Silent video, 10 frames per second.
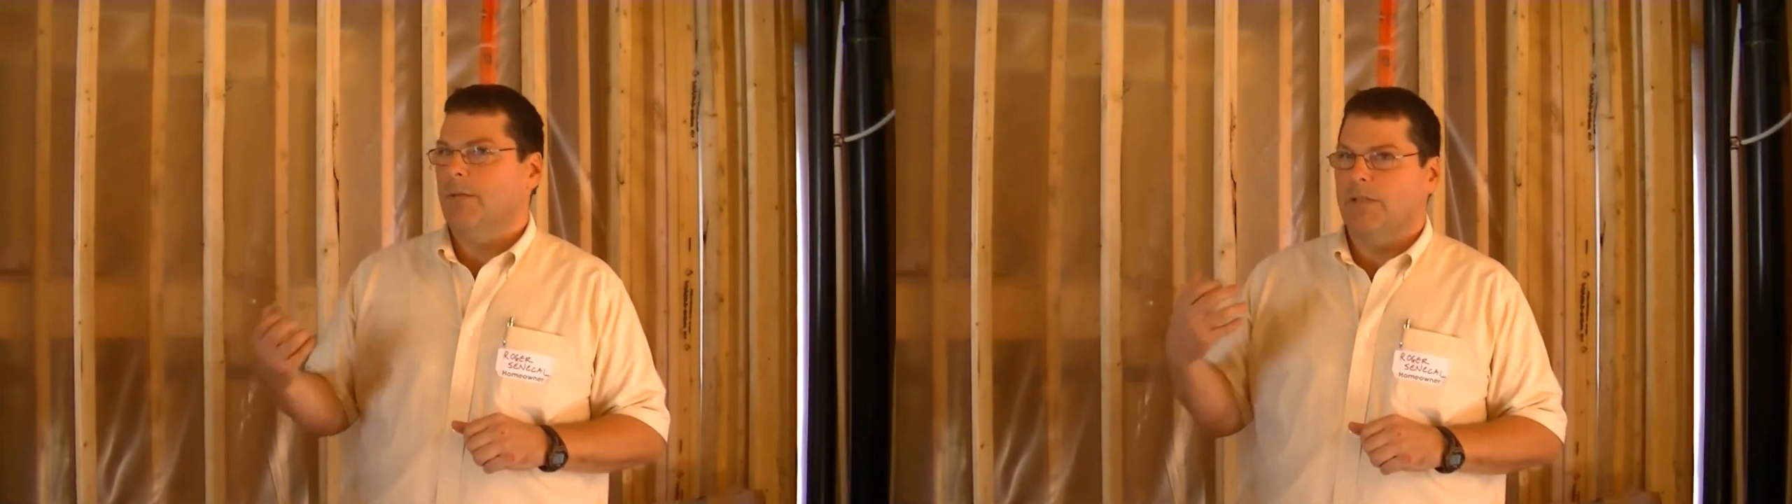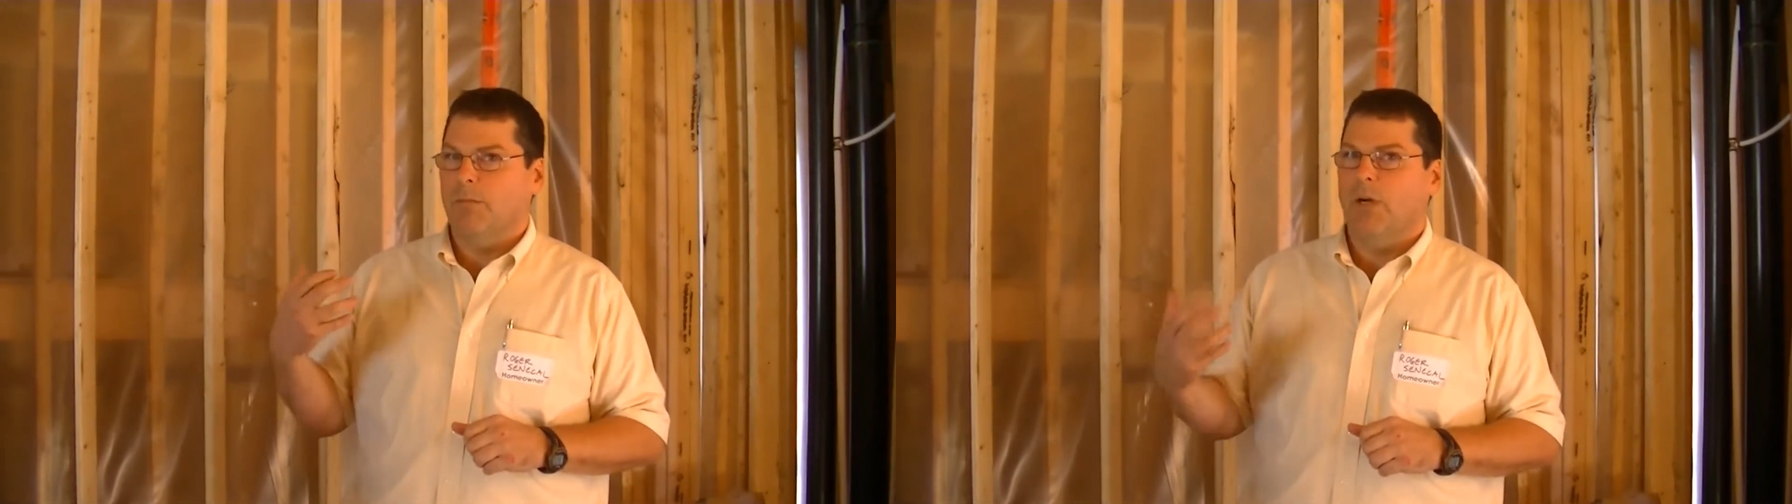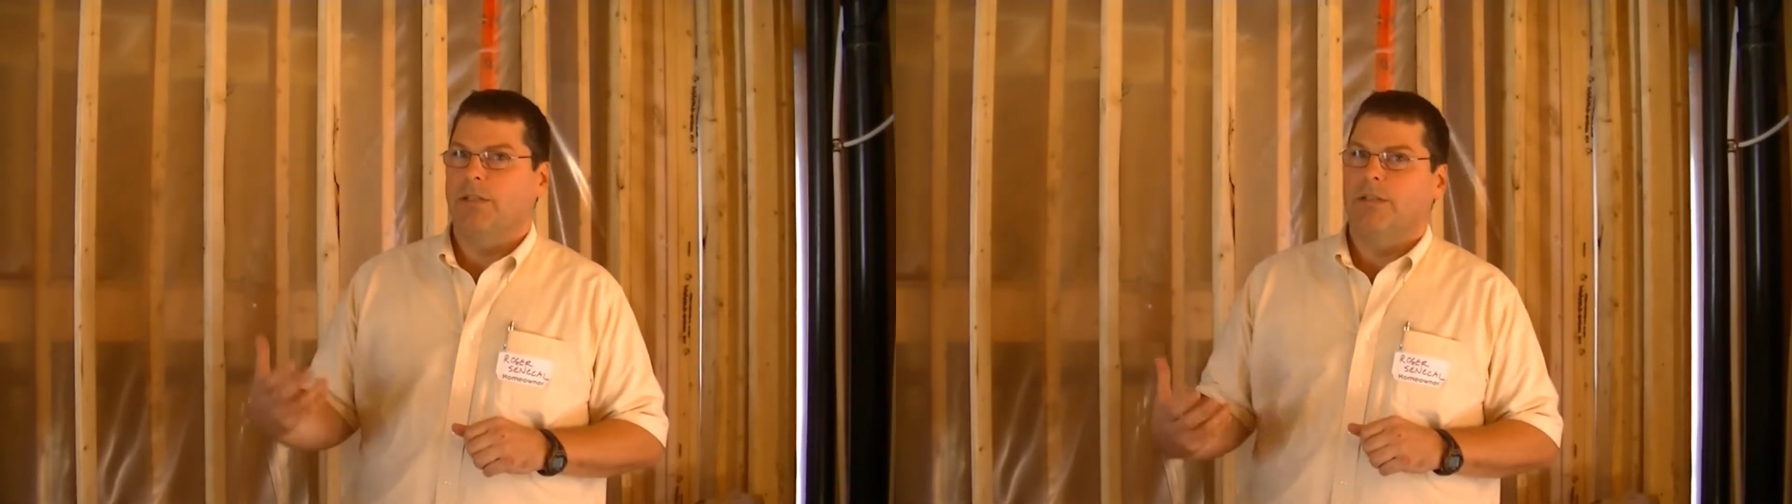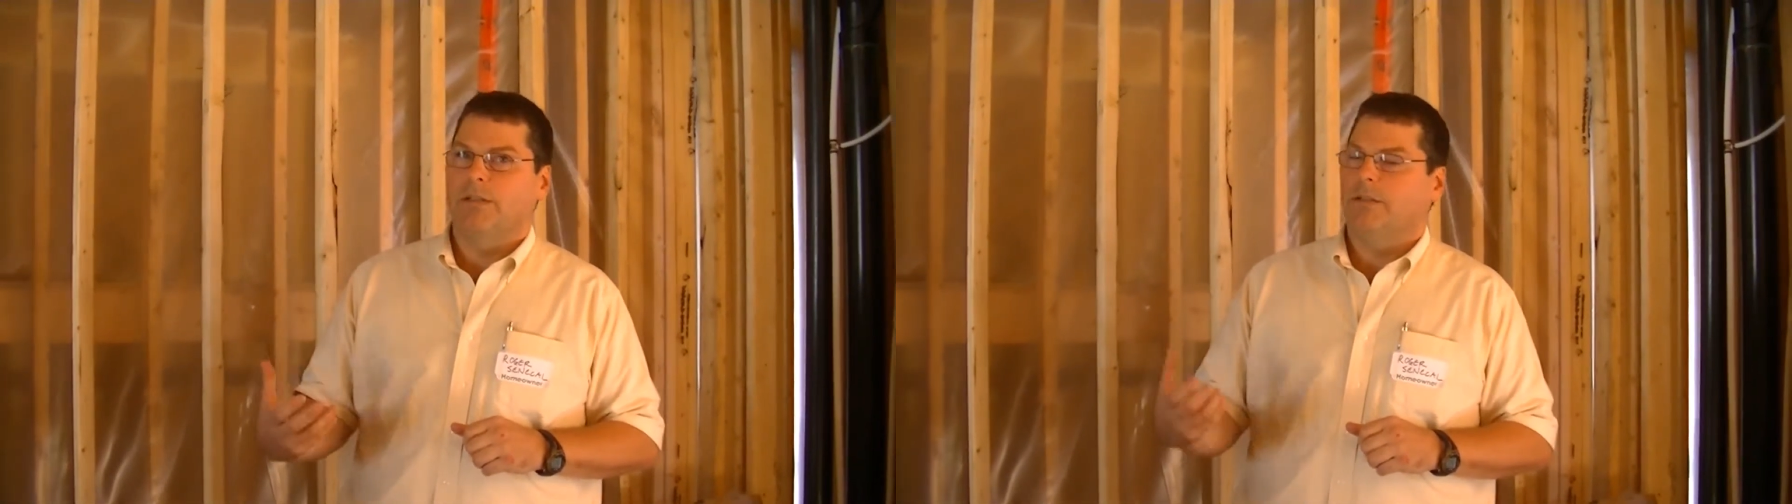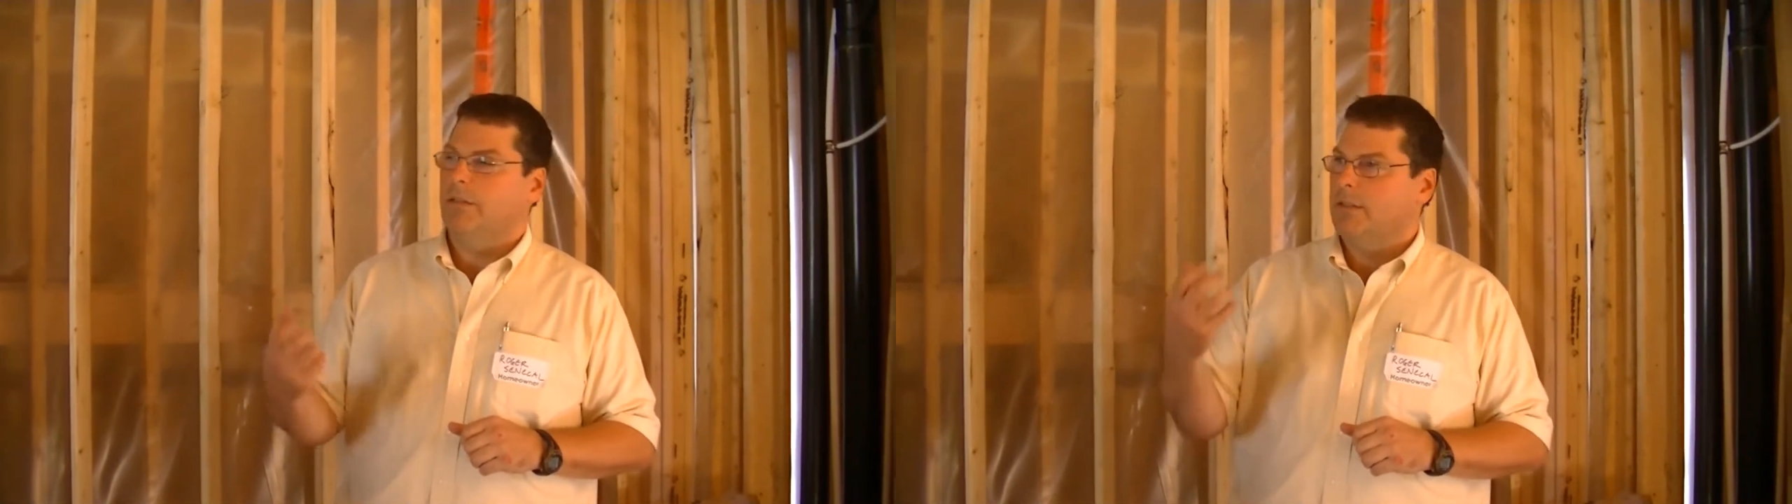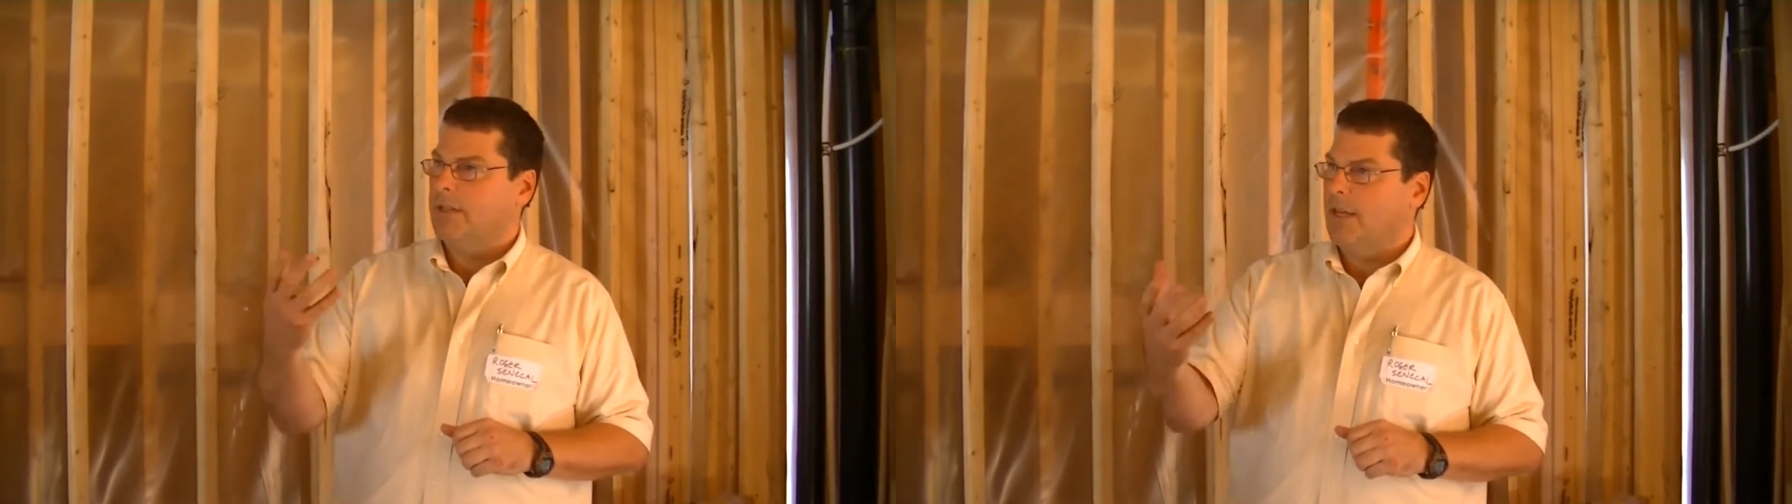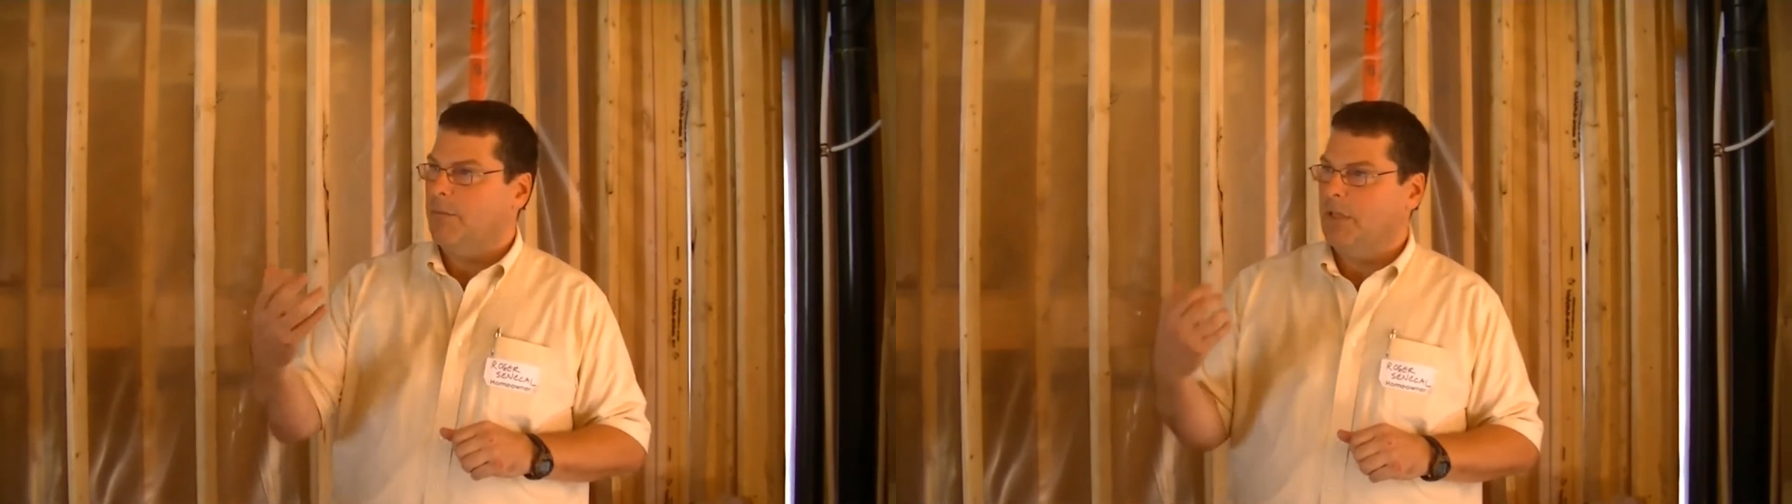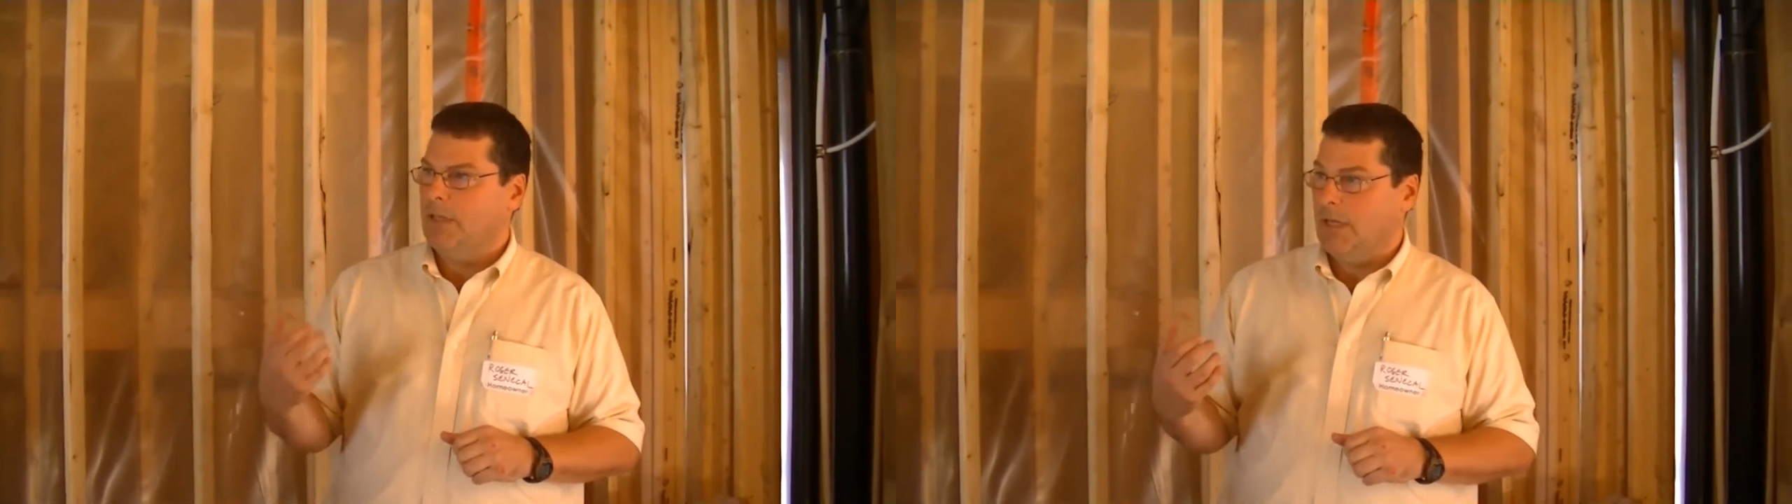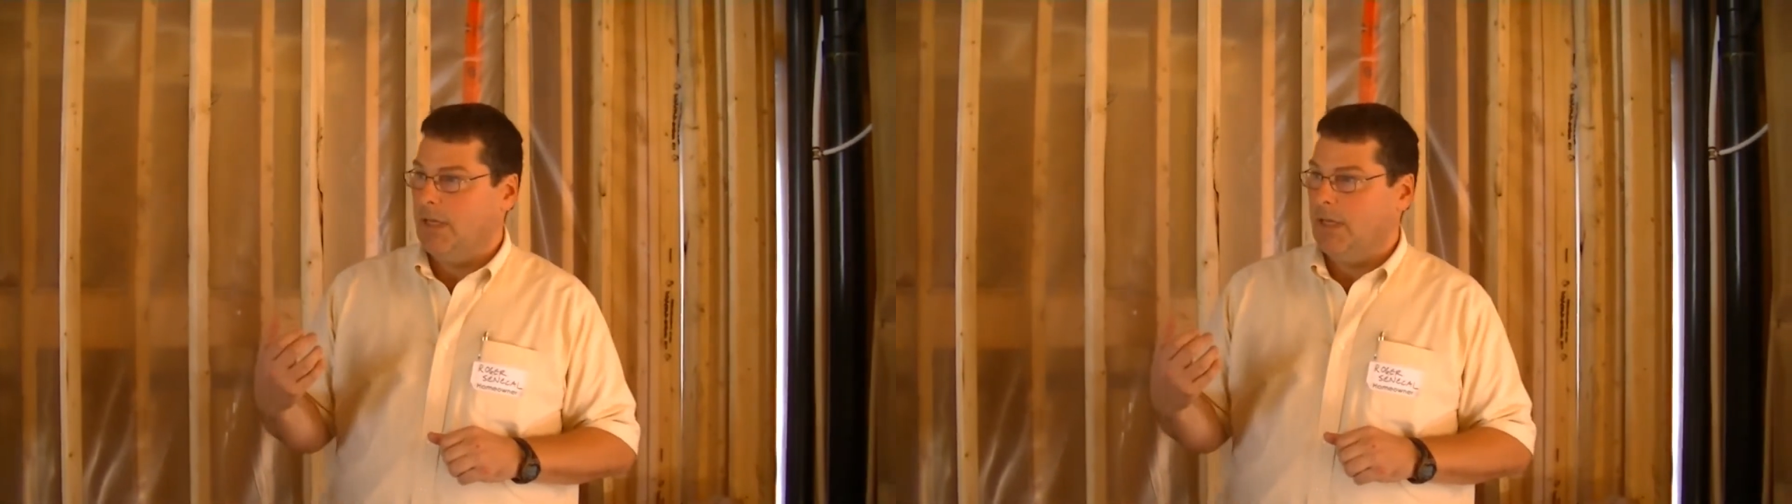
it's much easier to tap in